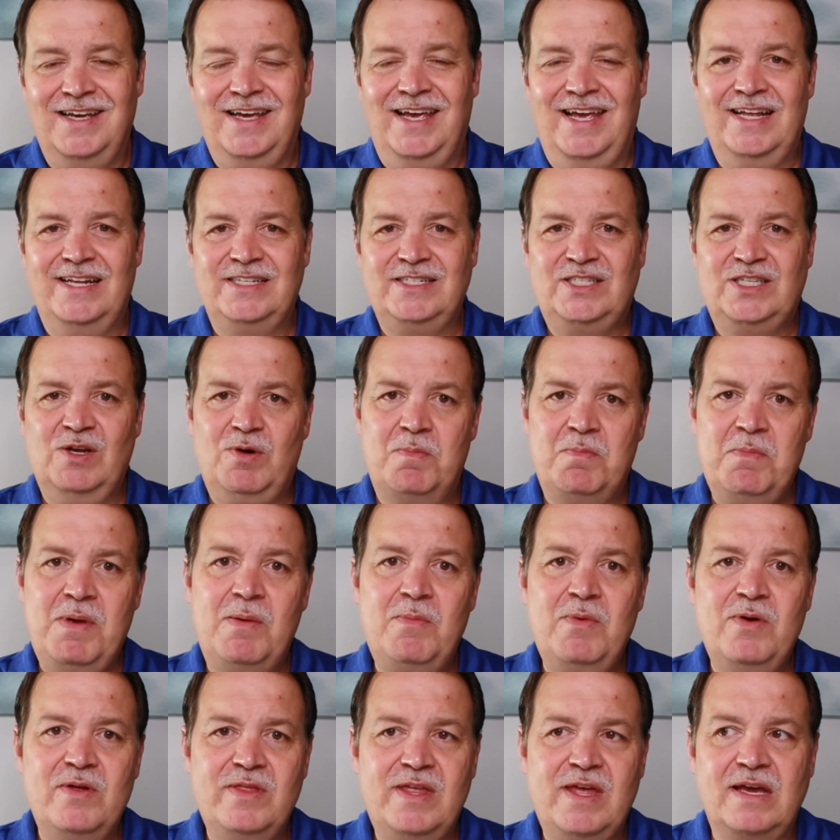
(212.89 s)
And so
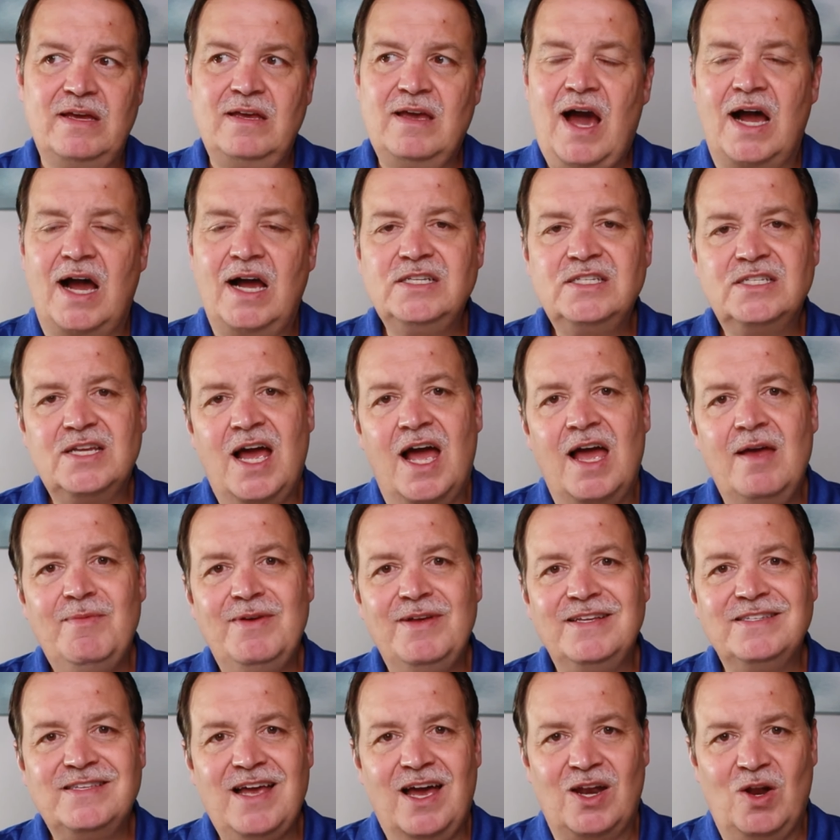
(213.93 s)
remember that God's timing
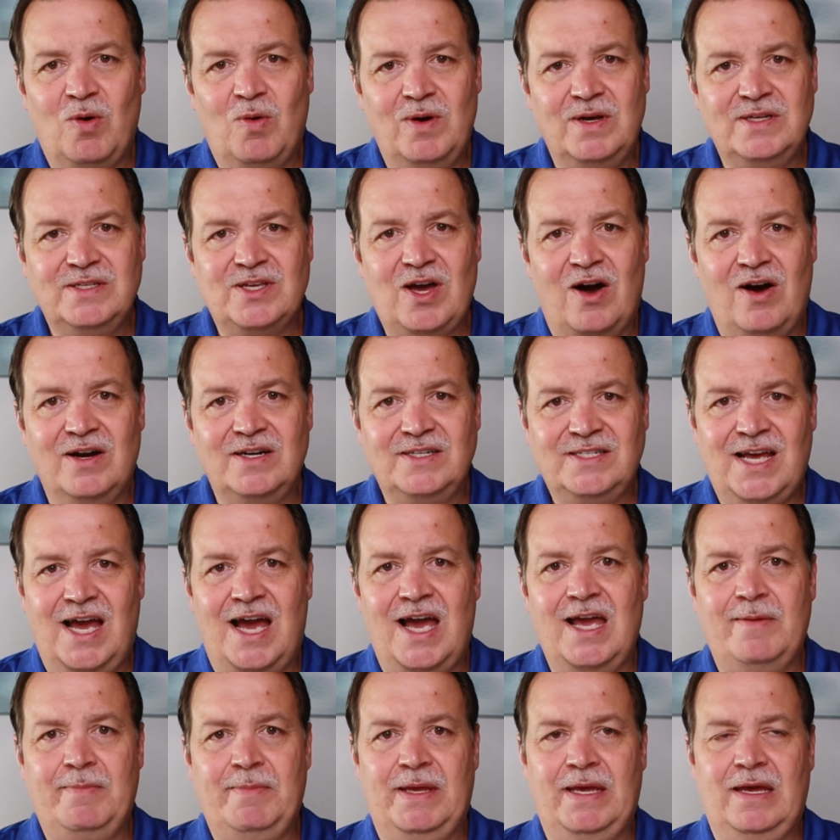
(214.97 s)
is not always our
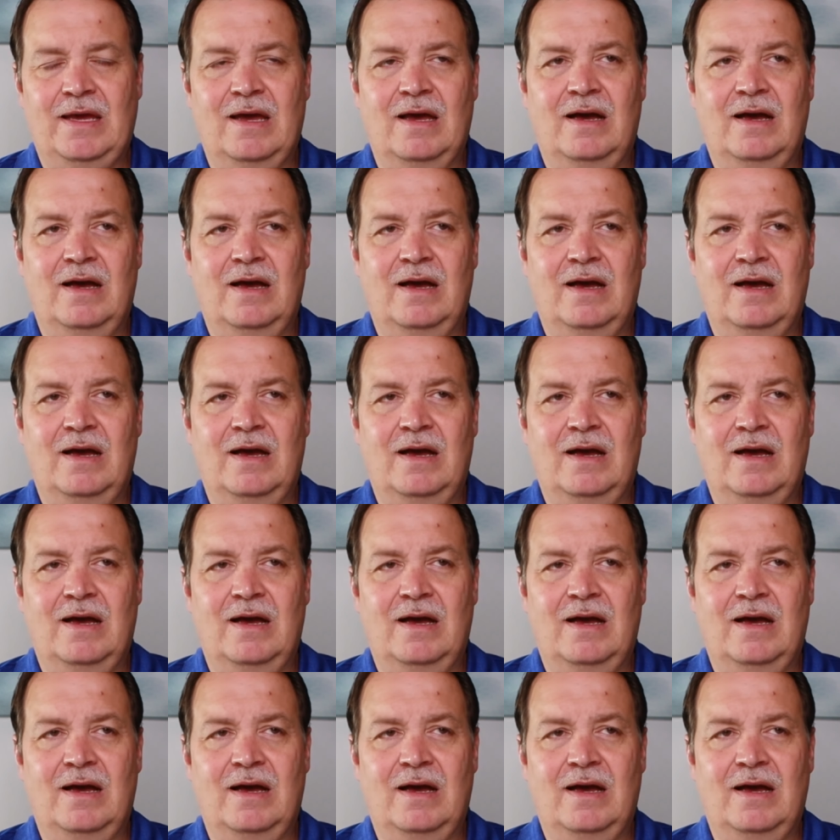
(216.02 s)
timing.